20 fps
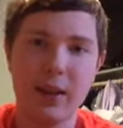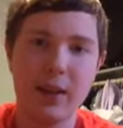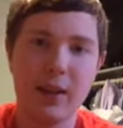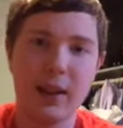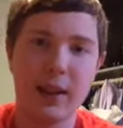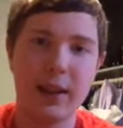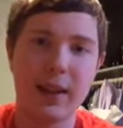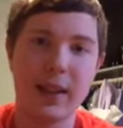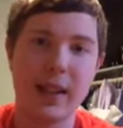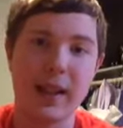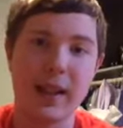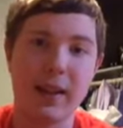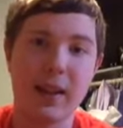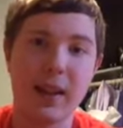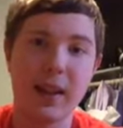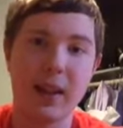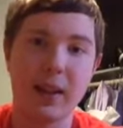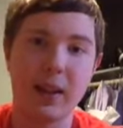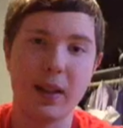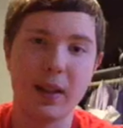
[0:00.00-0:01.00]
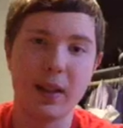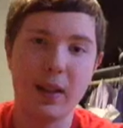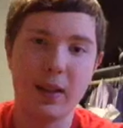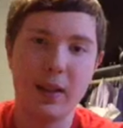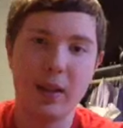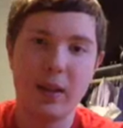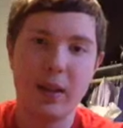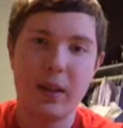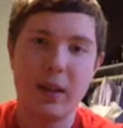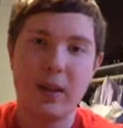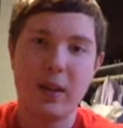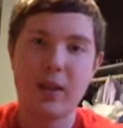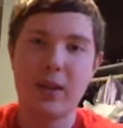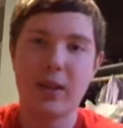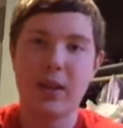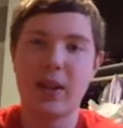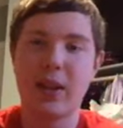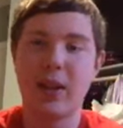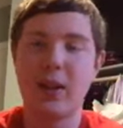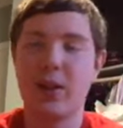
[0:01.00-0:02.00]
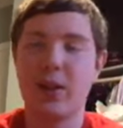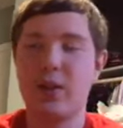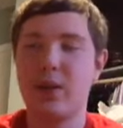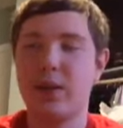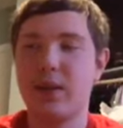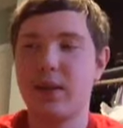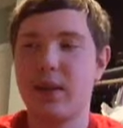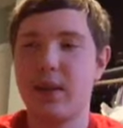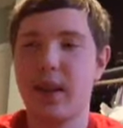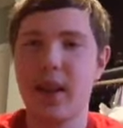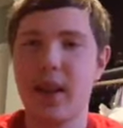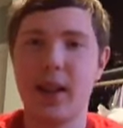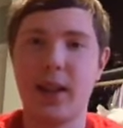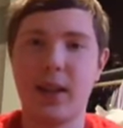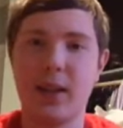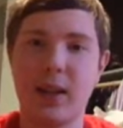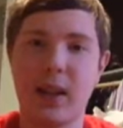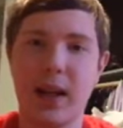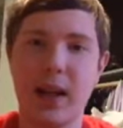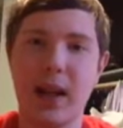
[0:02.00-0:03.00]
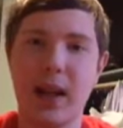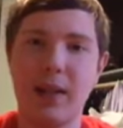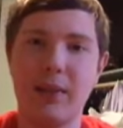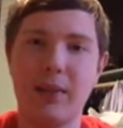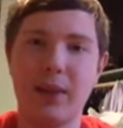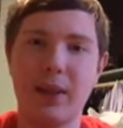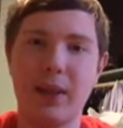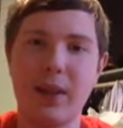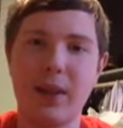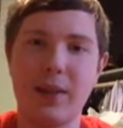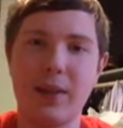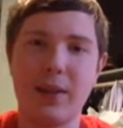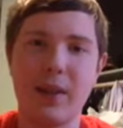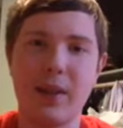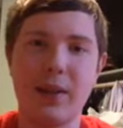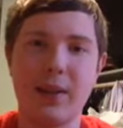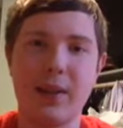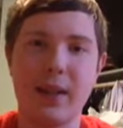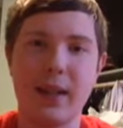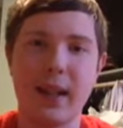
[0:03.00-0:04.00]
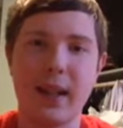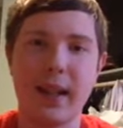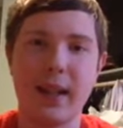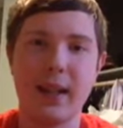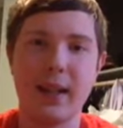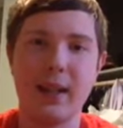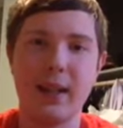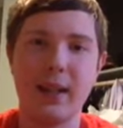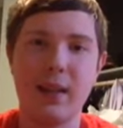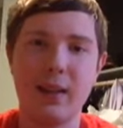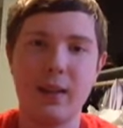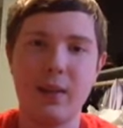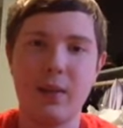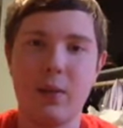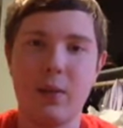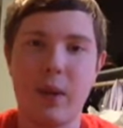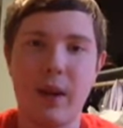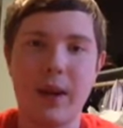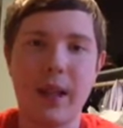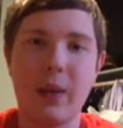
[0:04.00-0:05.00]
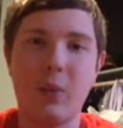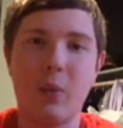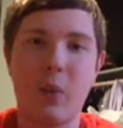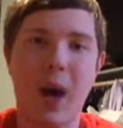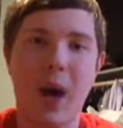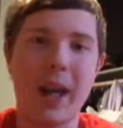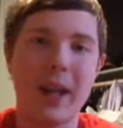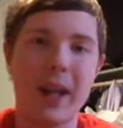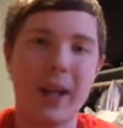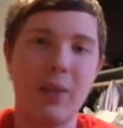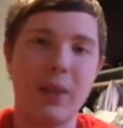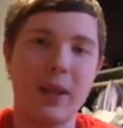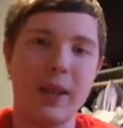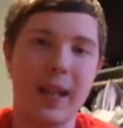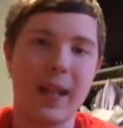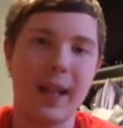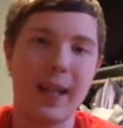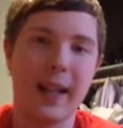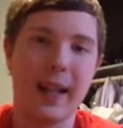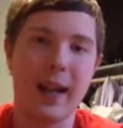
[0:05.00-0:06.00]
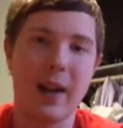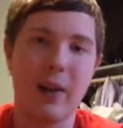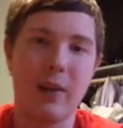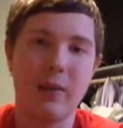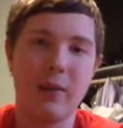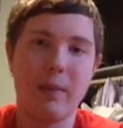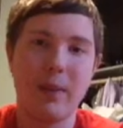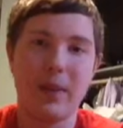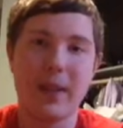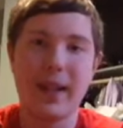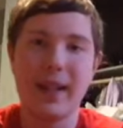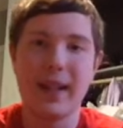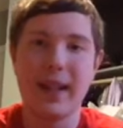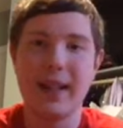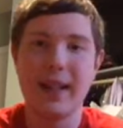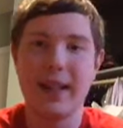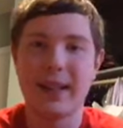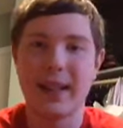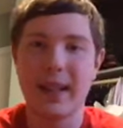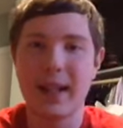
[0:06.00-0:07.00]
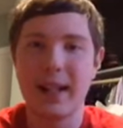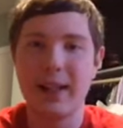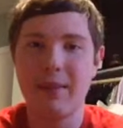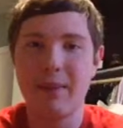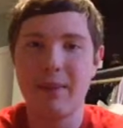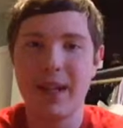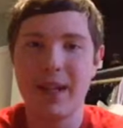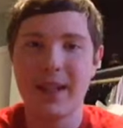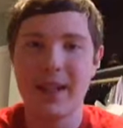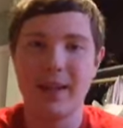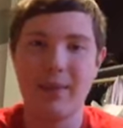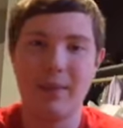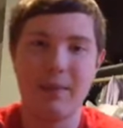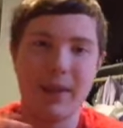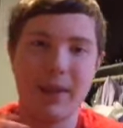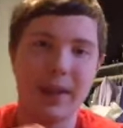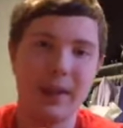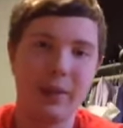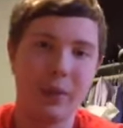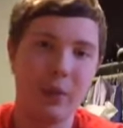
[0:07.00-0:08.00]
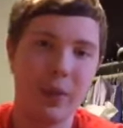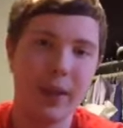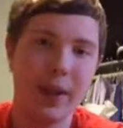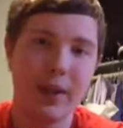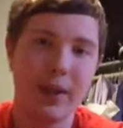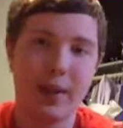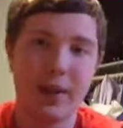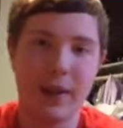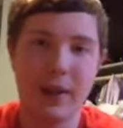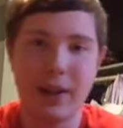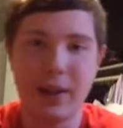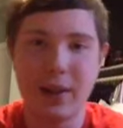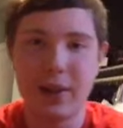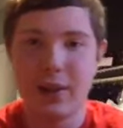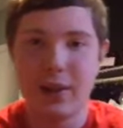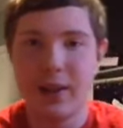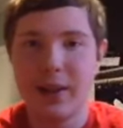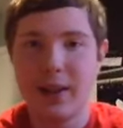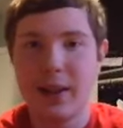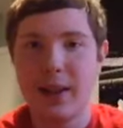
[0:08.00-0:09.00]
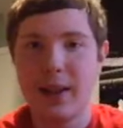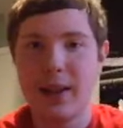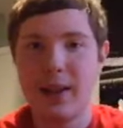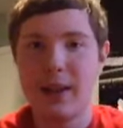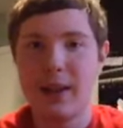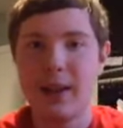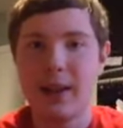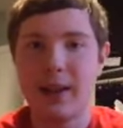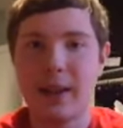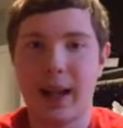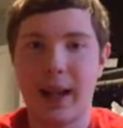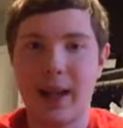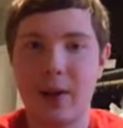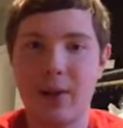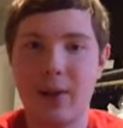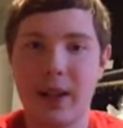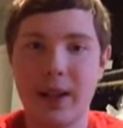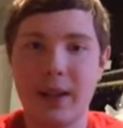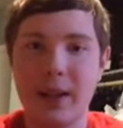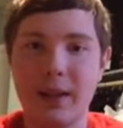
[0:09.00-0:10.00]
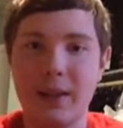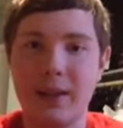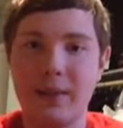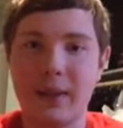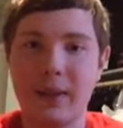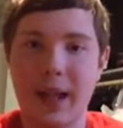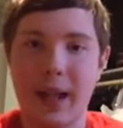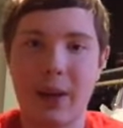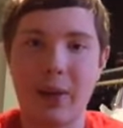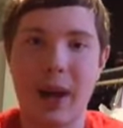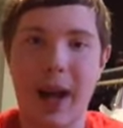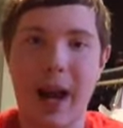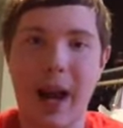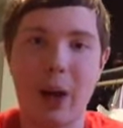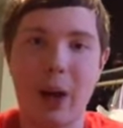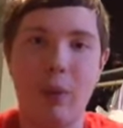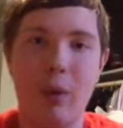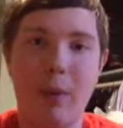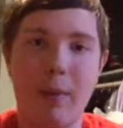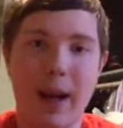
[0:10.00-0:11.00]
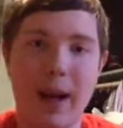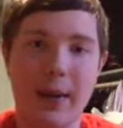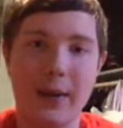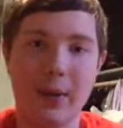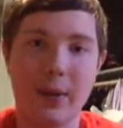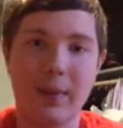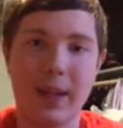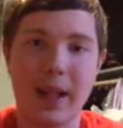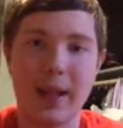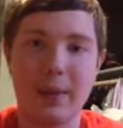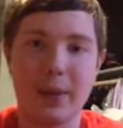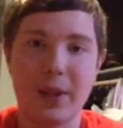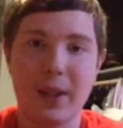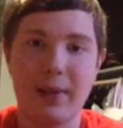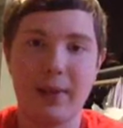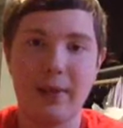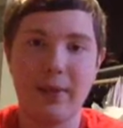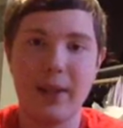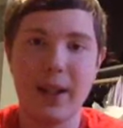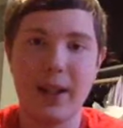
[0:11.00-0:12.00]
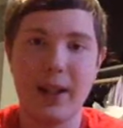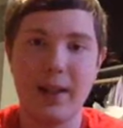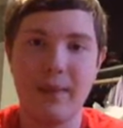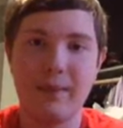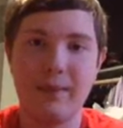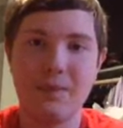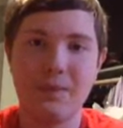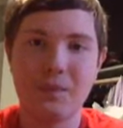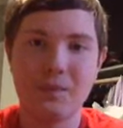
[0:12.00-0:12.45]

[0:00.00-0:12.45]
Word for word: At least I think. So yeah, I, I really don't understand why they why they would take it out. But then again, that kind of makes it a bit weird, you know. How can how how will Bowser be able to defeat him?